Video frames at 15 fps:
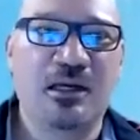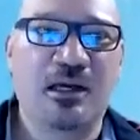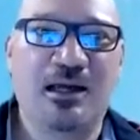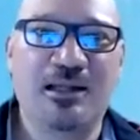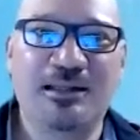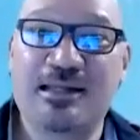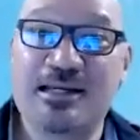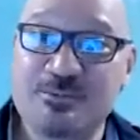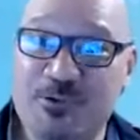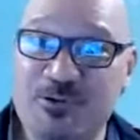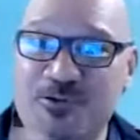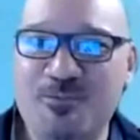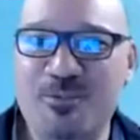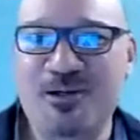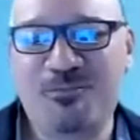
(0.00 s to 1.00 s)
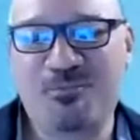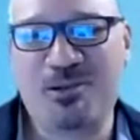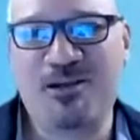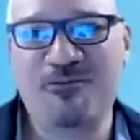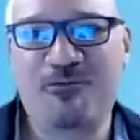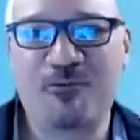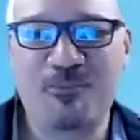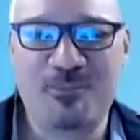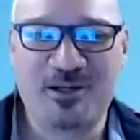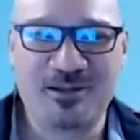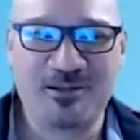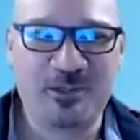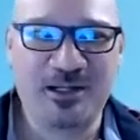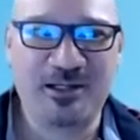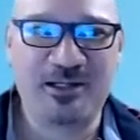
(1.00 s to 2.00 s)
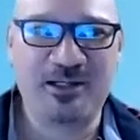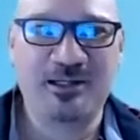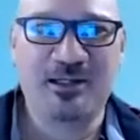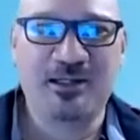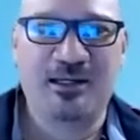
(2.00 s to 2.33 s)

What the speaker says: And that's part of my platform, by the way.